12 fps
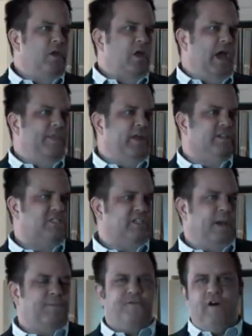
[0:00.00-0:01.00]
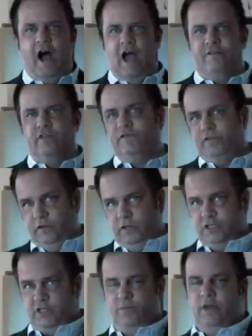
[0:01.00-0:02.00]
And then step 5, if you
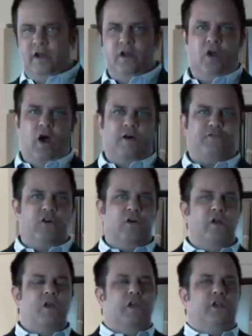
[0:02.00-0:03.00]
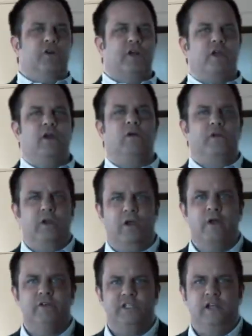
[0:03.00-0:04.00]
submitted an offer, you're going to
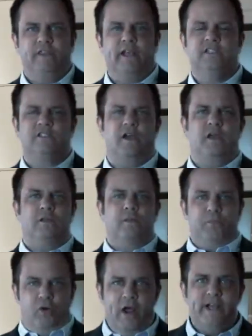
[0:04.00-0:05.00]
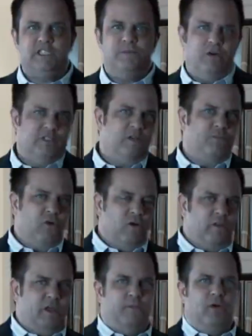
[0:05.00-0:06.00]
negotiate things like price, most
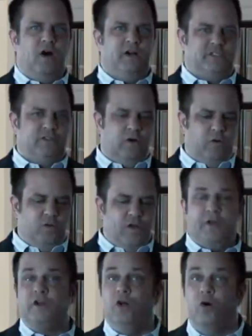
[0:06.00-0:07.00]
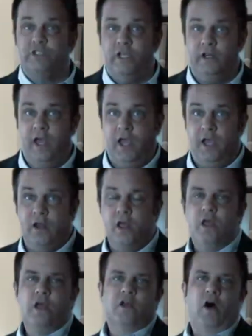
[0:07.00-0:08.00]
importantly, but also the closing date,
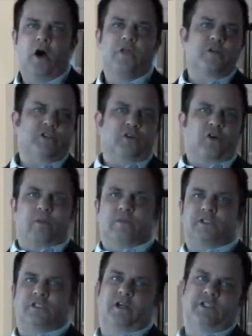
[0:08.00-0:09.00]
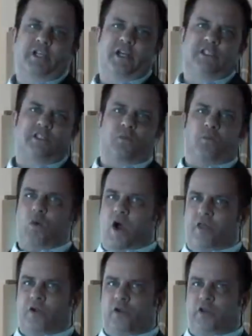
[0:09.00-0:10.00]
other terms such as
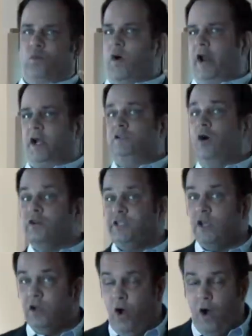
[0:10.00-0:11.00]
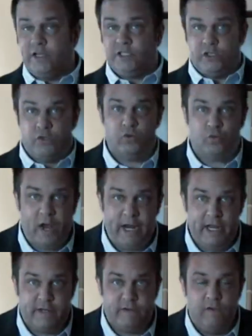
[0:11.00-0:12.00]
whether you want a closing cost
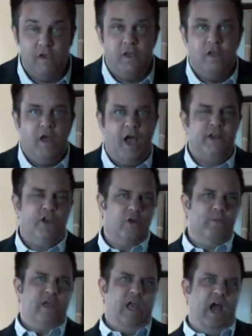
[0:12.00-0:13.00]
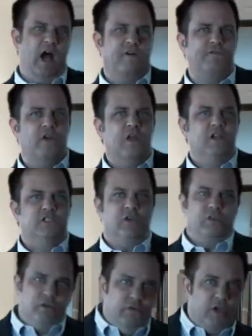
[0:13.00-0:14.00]
credit on your behalf. So
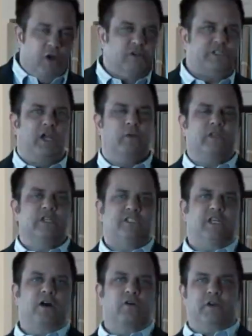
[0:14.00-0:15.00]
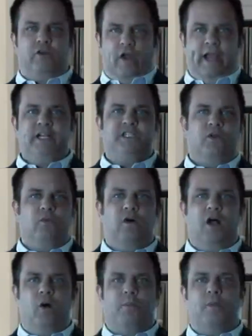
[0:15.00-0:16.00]
you'll negotiate with the seller, and your agent will
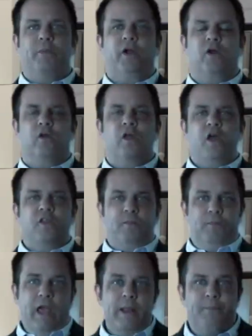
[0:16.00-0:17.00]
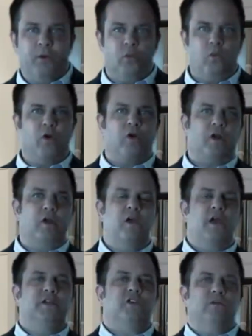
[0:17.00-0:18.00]
help prepare the paperwork
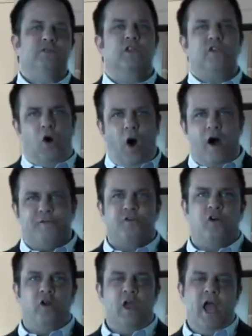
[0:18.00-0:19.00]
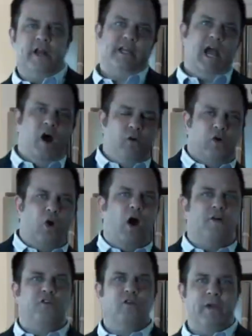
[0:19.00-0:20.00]
in terms of the offer and counter
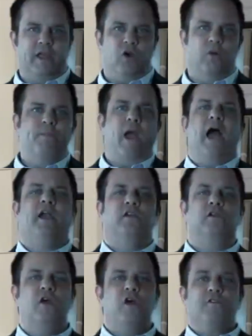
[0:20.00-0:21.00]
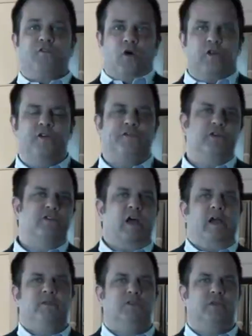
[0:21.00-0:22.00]
offer. It may go back and forth a few
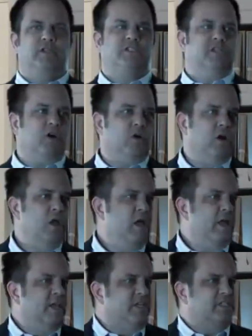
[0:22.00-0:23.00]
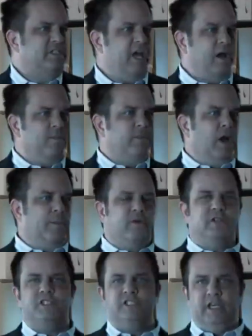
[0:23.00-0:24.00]
times with the seller. Step number
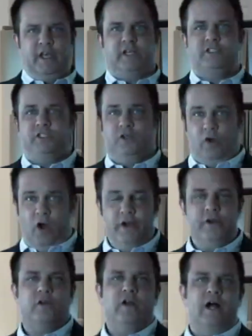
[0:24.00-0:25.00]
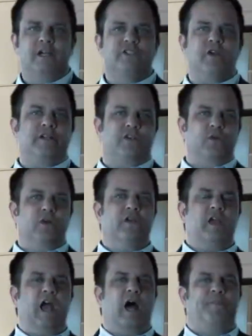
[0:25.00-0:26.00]
6, you're under contract, you're
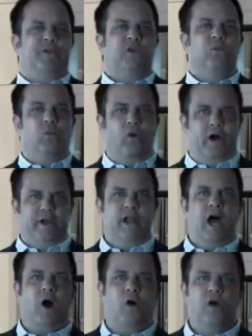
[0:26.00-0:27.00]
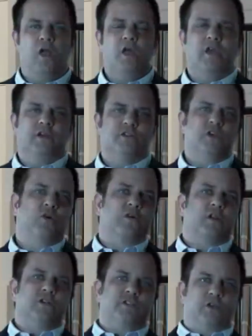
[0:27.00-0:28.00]
really happy, what now? You'll do a
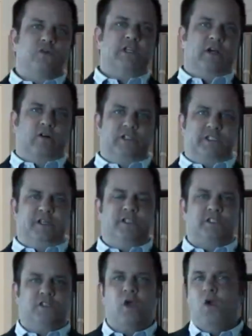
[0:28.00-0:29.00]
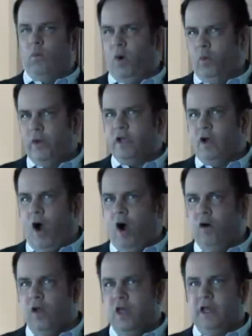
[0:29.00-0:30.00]
little due diligence, what we
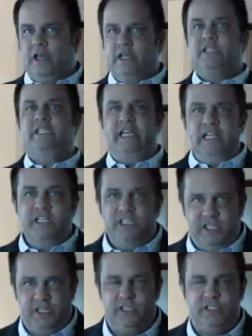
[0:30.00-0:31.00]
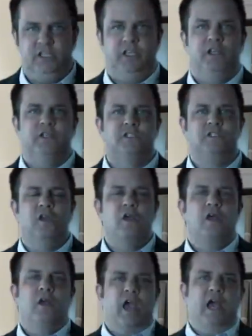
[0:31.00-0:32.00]
call contingencies,
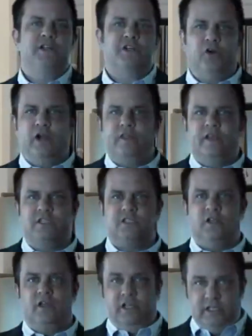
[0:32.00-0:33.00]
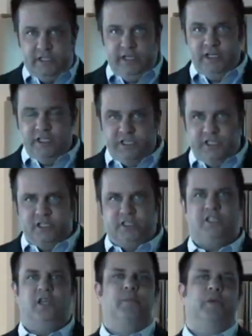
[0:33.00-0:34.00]
and during this
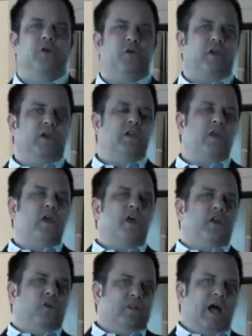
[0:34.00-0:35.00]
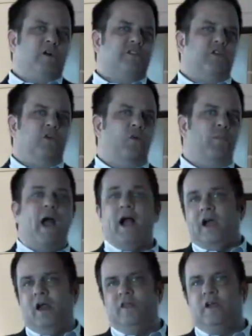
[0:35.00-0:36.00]
contingency period, you're allowed to back
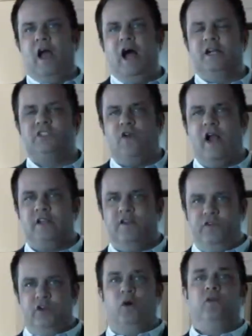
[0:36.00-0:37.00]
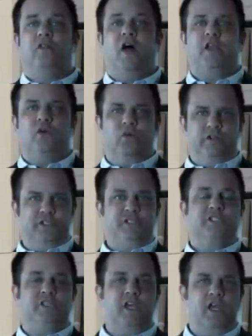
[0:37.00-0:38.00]
out of the contract if you don't like what you
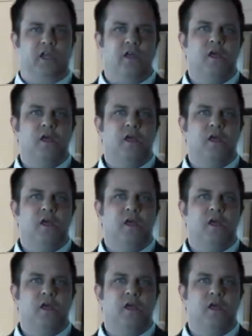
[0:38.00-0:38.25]
see.